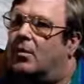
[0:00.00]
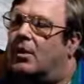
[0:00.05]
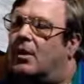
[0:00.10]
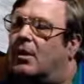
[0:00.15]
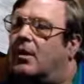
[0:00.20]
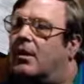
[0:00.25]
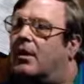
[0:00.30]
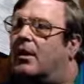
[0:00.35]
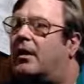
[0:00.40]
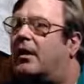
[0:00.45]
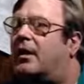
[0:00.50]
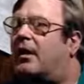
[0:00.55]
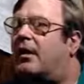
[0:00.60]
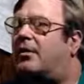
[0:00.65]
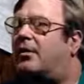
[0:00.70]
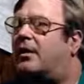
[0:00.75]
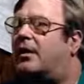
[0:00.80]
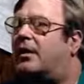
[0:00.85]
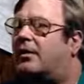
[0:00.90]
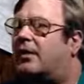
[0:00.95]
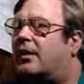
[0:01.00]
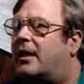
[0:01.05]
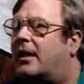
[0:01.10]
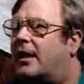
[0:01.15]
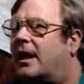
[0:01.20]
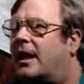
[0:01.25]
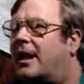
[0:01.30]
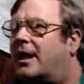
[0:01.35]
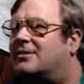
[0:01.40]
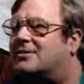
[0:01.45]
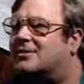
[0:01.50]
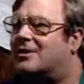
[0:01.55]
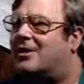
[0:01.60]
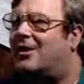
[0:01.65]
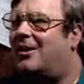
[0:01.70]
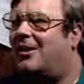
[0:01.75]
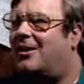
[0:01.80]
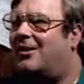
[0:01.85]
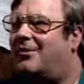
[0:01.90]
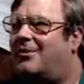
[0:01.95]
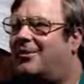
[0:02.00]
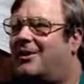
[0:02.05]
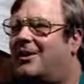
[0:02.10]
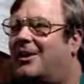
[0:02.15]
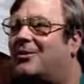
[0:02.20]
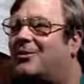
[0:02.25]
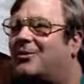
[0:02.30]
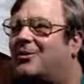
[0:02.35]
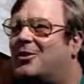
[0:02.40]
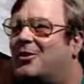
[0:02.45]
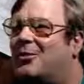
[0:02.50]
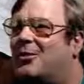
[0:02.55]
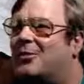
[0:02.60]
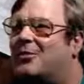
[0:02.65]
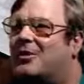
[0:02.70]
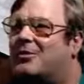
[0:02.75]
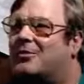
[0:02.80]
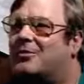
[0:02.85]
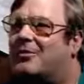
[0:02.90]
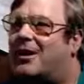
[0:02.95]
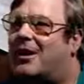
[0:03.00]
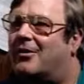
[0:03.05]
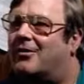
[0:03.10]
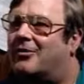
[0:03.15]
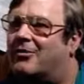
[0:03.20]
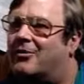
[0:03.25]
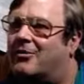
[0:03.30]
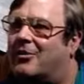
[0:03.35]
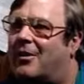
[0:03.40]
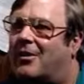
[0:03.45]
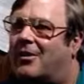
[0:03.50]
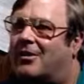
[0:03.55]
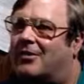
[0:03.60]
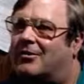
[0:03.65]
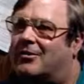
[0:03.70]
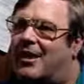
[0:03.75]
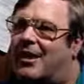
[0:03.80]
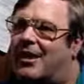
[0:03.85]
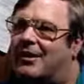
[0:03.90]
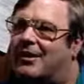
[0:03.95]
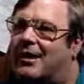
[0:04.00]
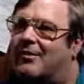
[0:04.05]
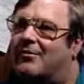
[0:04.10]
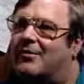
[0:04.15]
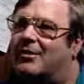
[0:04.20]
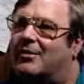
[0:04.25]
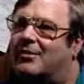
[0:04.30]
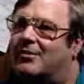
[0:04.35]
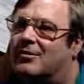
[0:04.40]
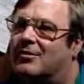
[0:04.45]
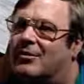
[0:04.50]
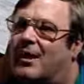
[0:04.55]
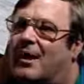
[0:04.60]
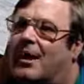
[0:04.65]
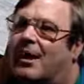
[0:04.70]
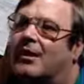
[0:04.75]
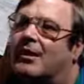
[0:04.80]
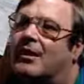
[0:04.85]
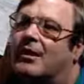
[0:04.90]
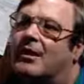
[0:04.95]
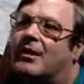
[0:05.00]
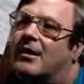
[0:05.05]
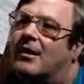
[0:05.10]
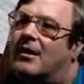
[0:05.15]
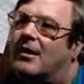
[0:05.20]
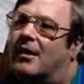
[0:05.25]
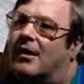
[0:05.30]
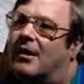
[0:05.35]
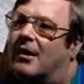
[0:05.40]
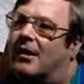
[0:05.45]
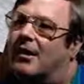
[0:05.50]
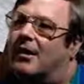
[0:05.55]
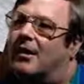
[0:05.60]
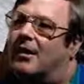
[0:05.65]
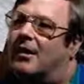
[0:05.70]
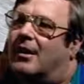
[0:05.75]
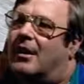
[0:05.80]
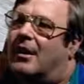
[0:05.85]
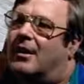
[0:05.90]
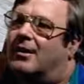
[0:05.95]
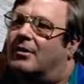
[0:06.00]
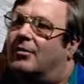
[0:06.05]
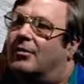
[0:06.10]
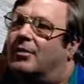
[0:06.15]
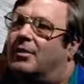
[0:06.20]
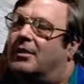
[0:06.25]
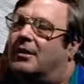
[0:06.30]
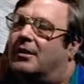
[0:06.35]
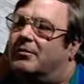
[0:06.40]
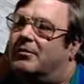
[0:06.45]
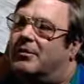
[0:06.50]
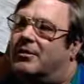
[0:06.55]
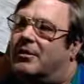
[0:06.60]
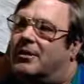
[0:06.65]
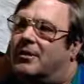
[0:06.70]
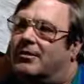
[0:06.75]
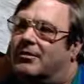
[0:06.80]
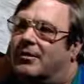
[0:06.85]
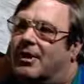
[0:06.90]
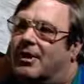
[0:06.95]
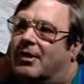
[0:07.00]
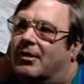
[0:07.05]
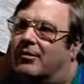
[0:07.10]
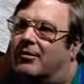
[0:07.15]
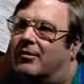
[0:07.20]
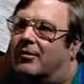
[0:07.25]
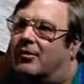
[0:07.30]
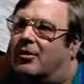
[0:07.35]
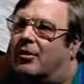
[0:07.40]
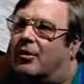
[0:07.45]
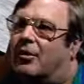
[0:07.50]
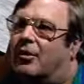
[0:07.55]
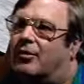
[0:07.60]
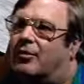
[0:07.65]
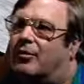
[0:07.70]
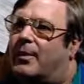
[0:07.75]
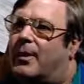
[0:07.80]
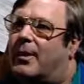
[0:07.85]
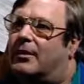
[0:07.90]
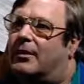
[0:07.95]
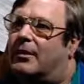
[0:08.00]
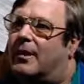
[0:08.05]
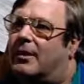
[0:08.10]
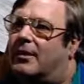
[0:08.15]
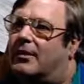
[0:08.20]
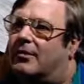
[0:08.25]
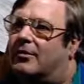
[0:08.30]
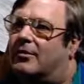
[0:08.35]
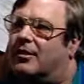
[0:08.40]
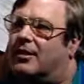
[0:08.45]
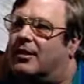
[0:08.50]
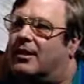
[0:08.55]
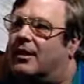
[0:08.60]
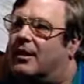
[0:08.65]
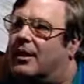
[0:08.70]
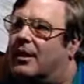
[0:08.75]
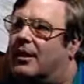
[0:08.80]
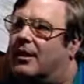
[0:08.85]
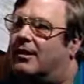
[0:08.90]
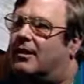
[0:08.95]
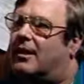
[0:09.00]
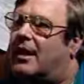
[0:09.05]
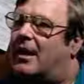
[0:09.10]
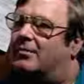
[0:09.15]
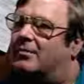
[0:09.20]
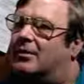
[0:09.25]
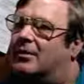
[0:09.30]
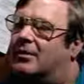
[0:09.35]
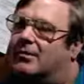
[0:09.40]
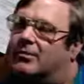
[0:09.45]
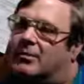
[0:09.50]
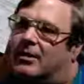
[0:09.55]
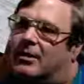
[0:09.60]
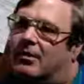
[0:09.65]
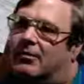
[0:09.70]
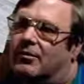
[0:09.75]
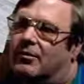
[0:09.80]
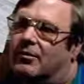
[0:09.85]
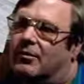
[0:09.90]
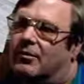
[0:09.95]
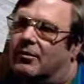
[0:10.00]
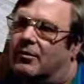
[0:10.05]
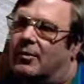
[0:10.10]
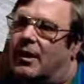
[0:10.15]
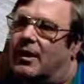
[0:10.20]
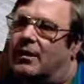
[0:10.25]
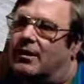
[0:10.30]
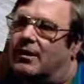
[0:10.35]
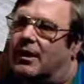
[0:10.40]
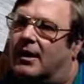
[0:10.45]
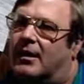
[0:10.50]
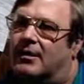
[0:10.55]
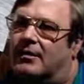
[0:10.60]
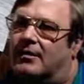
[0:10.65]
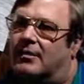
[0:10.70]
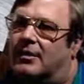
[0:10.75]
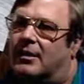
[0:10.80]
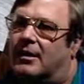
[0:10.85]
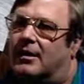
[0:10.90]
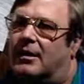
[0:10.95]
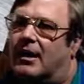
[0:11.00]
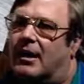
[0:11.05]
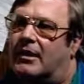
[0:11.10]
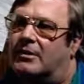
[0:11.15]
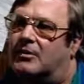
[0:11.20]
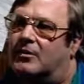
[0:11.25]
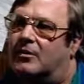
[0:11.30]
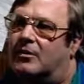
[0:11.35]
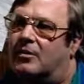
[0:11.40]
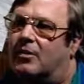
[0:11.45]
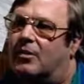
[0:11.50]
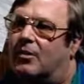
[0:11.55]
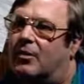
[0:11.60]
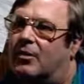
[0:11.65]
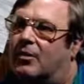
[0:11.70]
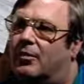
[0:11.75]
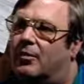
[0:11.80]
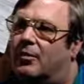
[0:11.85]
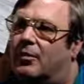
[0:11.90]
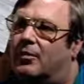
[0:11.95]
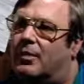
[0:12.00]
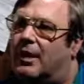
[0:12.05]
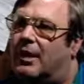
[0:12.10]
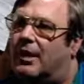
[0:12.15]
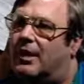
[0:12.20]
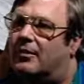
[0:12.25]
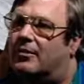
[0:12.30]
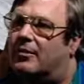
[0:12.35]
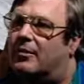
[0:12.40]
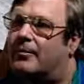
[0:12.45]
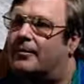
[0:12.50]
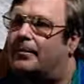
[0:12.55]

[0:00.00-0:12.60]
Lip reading: Well, I think that AIDS and all of the other human retroviruses are exact evidence of that. I don't believe that these viruses occurred spontaneously and adapted themselves spontaneously in nature to grow in human beings.